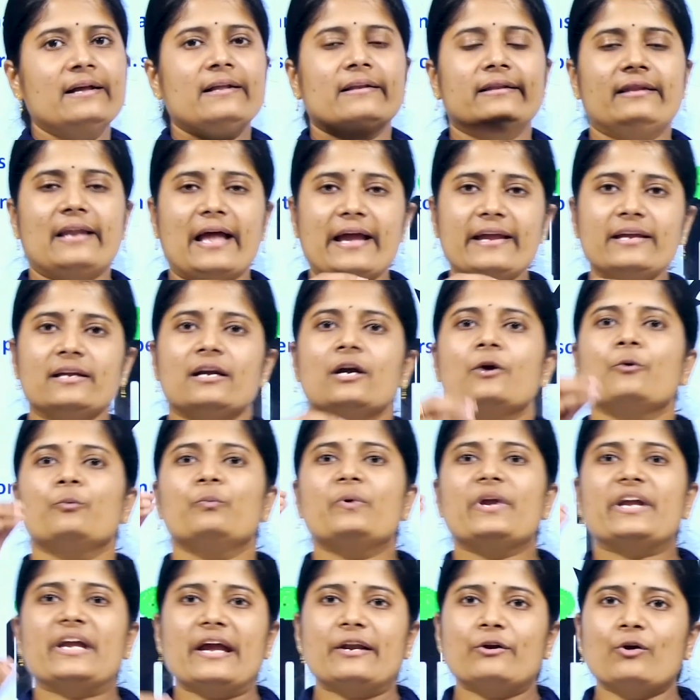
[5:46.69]
Like
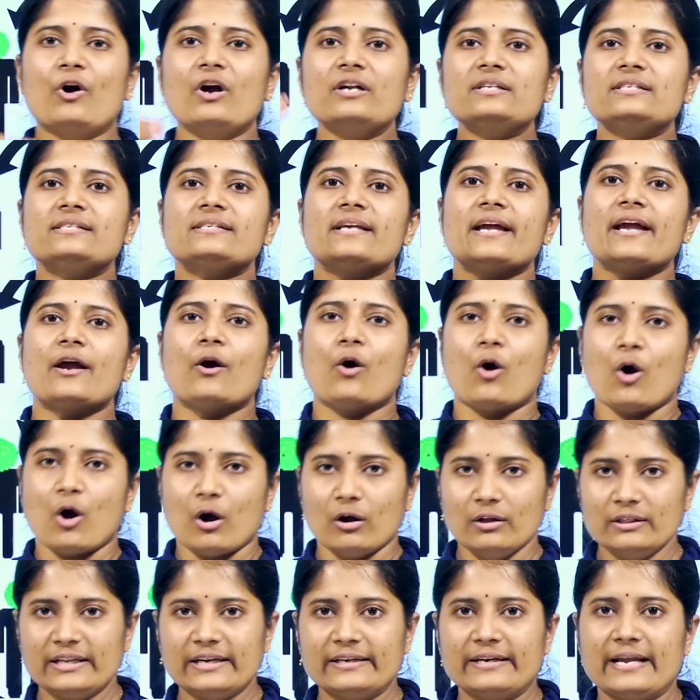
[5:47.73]
we cannot say
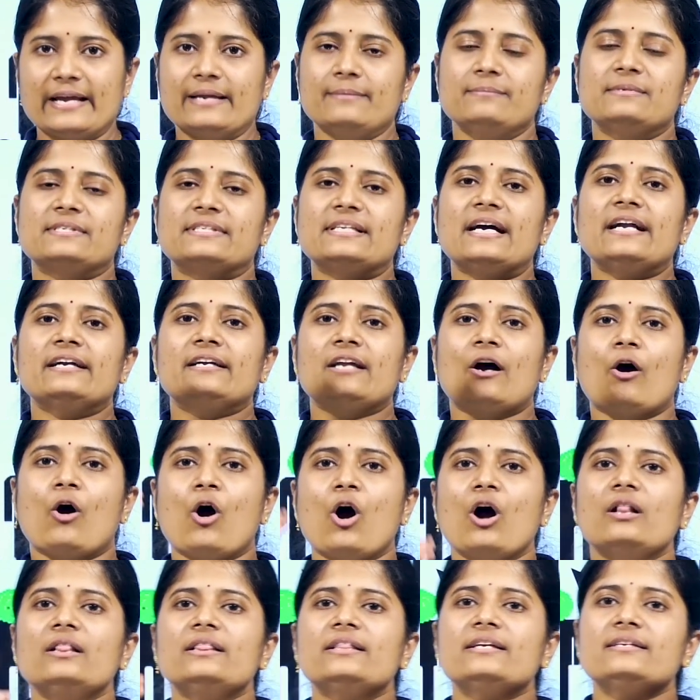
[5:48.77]
all the times that
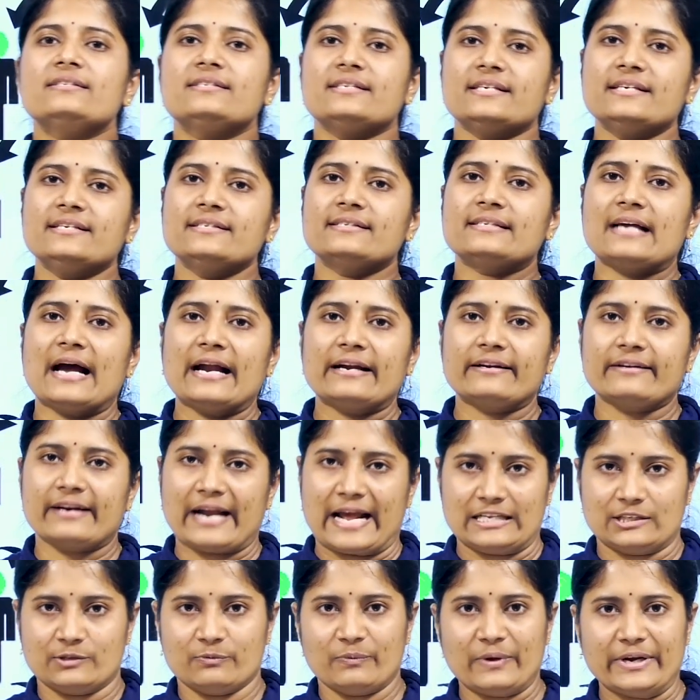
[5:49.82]
all the genes are
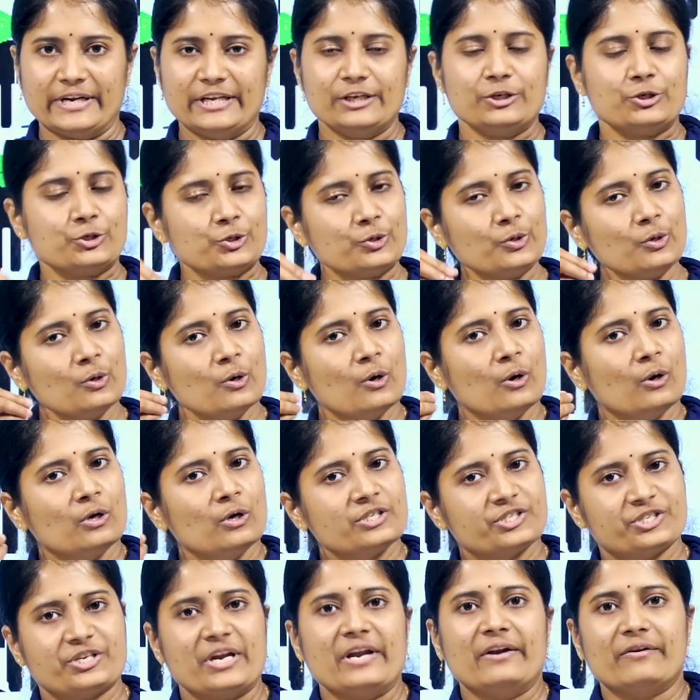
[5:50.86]
transferring to
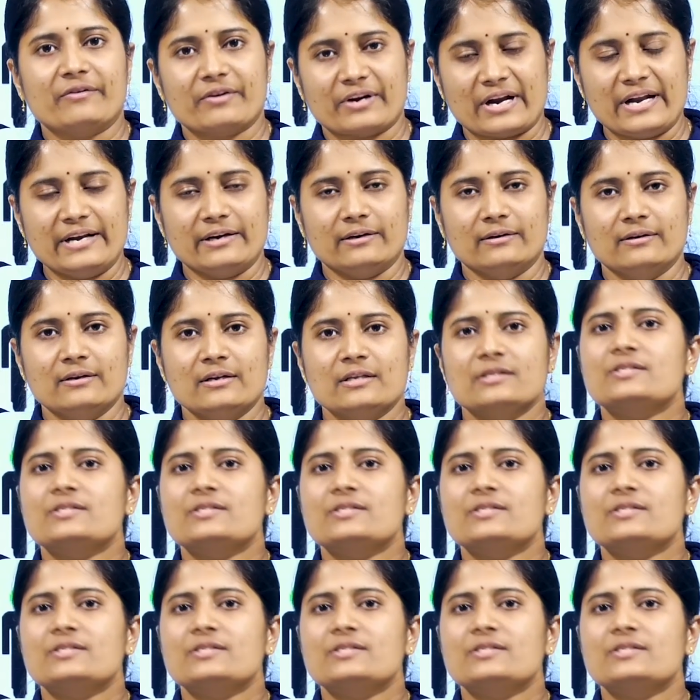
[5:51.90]
children.